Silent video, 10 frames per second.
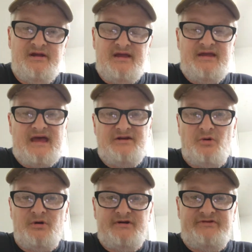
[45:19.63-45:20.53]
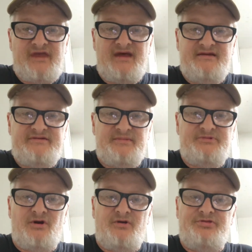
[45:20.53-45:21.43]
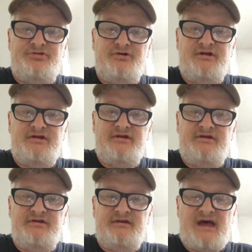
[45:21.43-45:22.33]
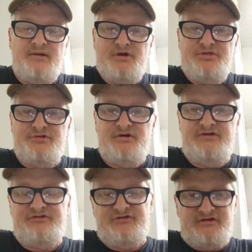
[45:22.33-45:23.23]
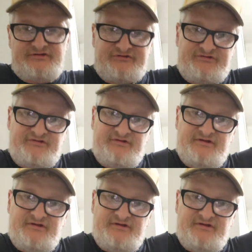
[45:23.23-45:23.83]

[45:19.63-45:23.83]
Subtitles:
I know where it's at. It's up there on Highway 36,